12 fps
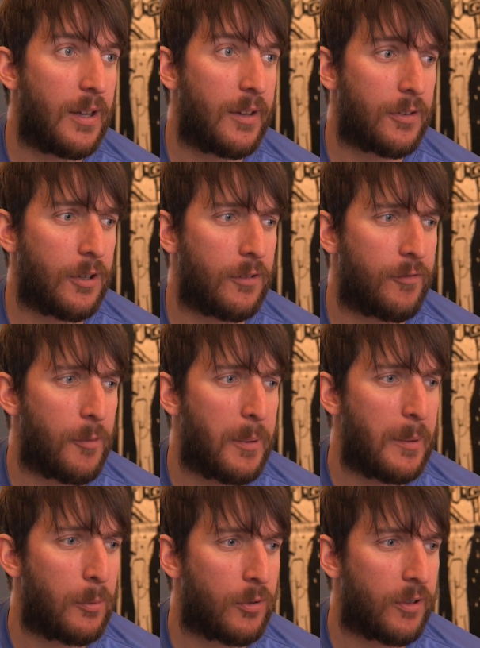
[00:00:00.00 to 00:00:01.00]
It's good for
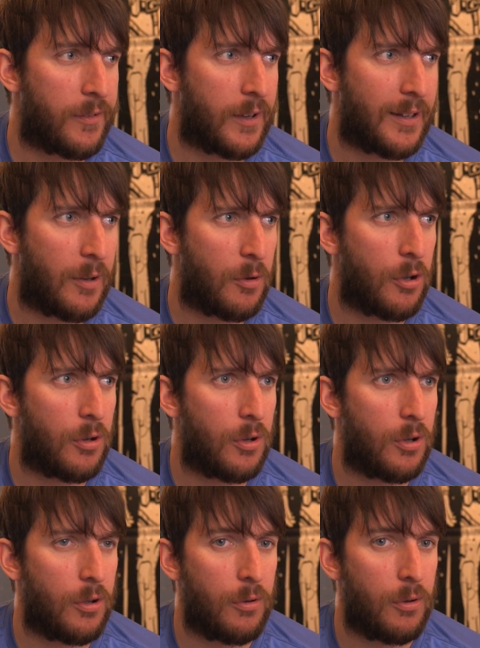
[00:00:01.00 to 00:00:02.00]
people to find out
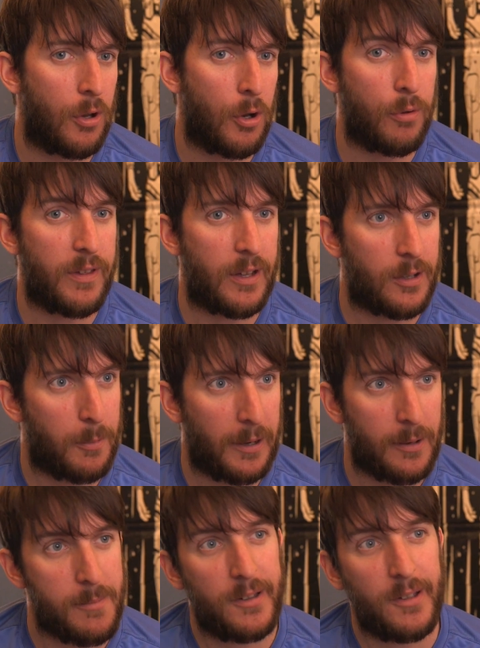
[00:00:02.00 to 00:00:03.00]
who the
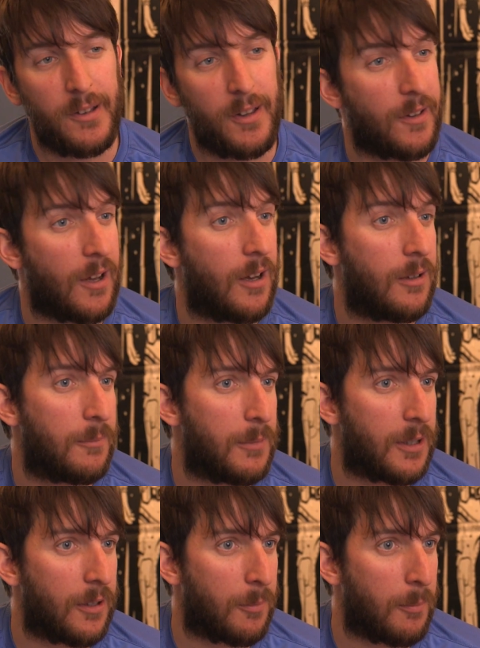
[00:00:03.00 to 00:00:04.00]
independent businesses are,
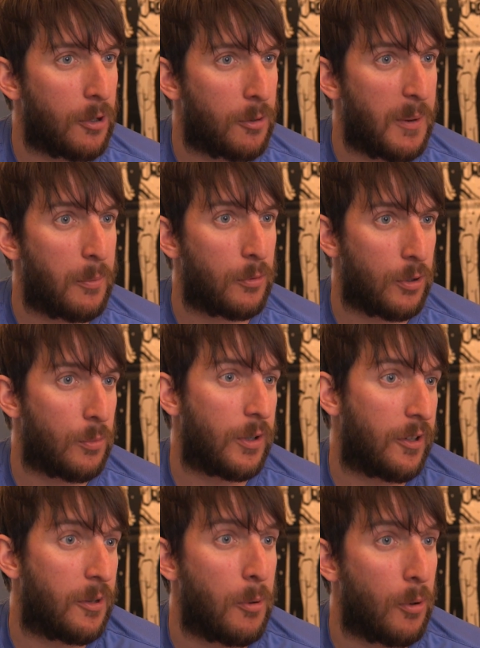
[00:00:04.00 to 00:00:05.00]
because most people do
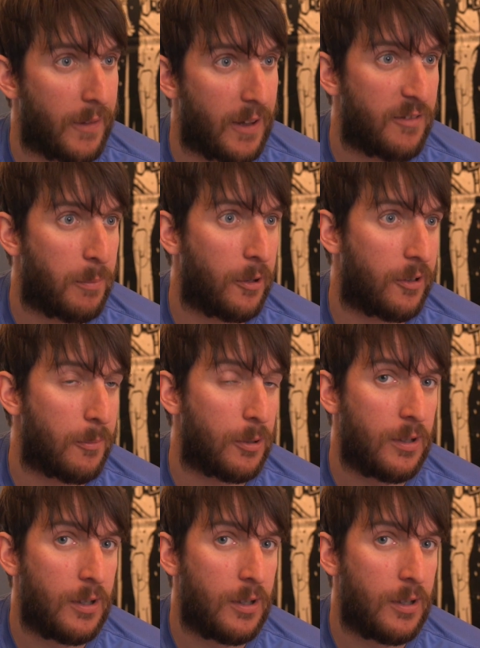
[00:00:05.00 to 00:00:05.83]
want to support that if possible.